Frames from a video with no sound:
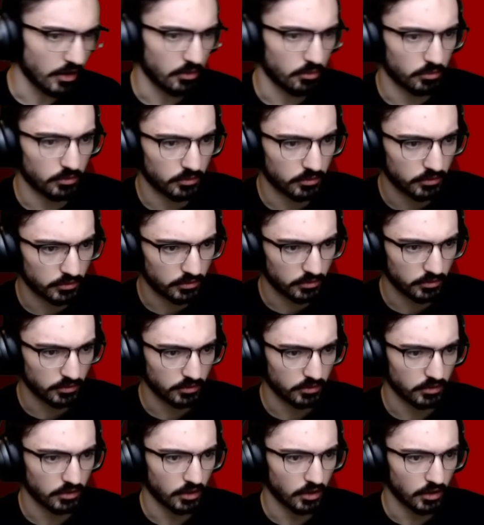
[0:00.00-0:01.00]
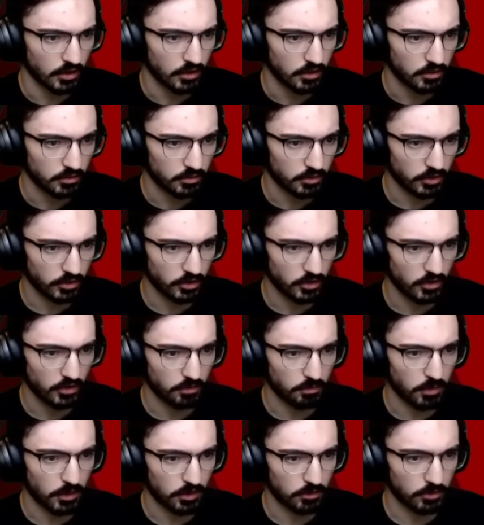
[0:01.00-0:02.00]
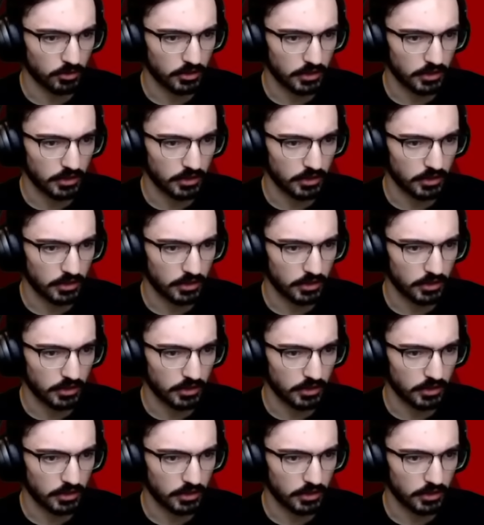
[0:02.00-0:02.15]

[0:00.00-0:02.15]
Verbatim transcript: Big Mart, let's go. We're gonna Petalburg,